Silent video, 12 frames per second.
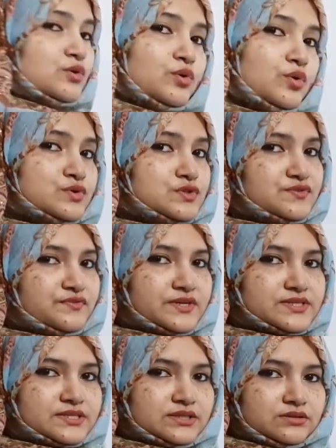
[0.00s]
closed
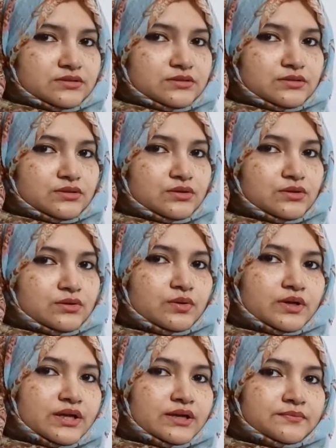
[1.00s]
vessel.
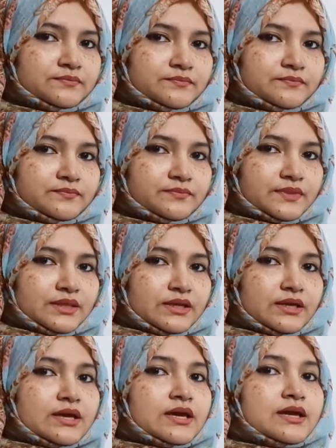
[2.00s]
Okay,
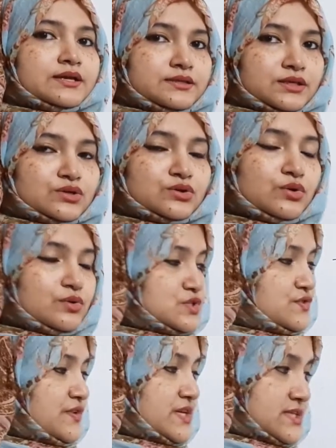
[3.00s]
in a closed
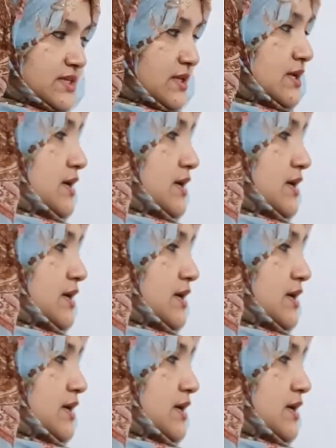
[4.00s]
vessel.